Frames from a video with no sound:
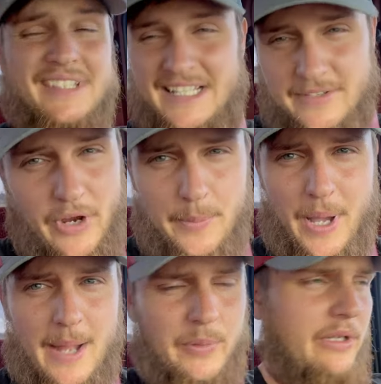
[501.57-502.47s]
That's a very
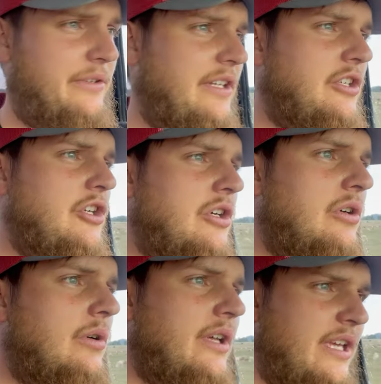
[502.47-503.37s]
popular thing to
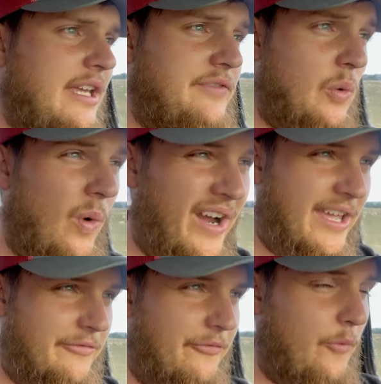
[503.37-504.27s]
do if you want
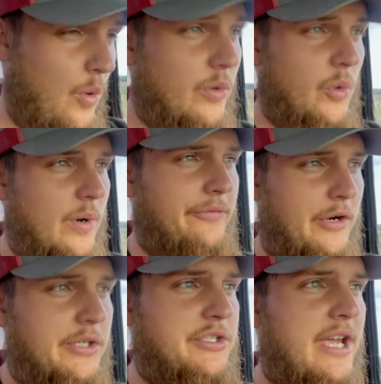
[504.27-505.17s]
a four-door
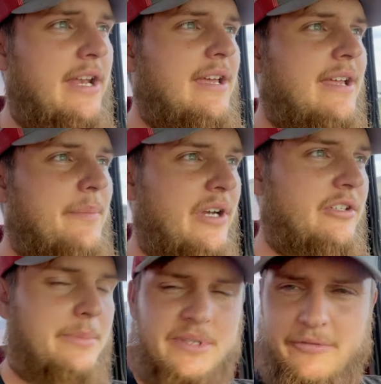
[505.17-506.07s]
first-gen, but in
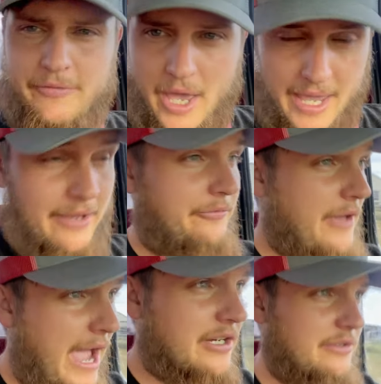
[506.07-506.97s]
terms of a
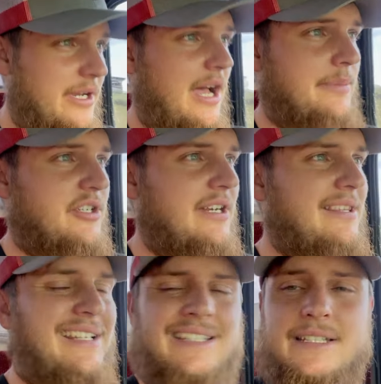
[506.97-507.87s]
factory option,
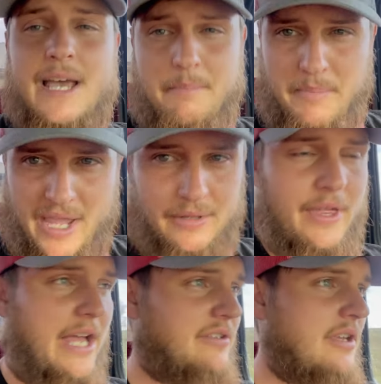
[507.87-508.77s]
they did not make that.